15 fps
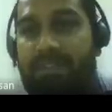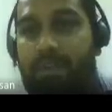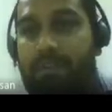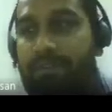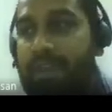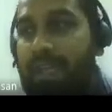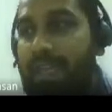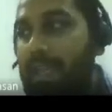
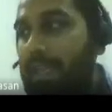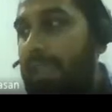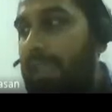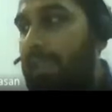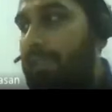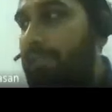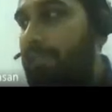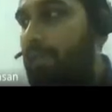of A
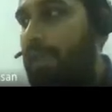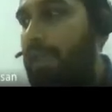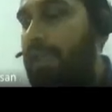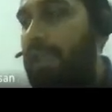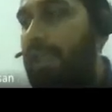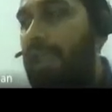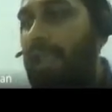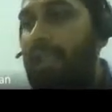again. So in
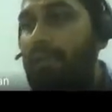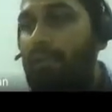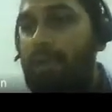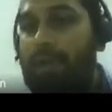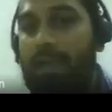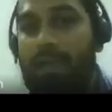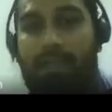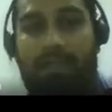A,
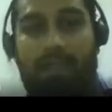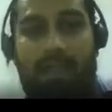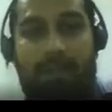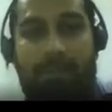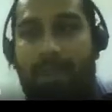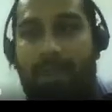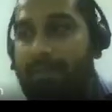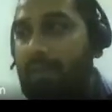our
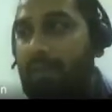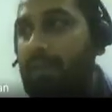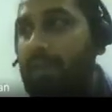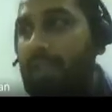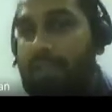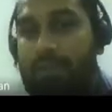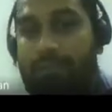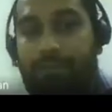pattern
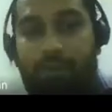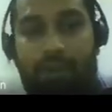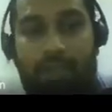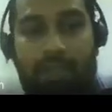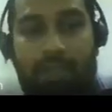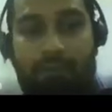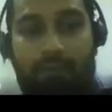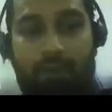for
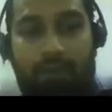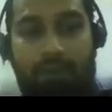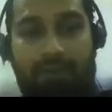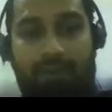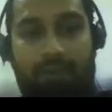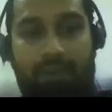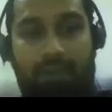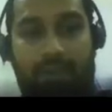A
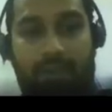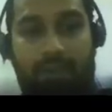was,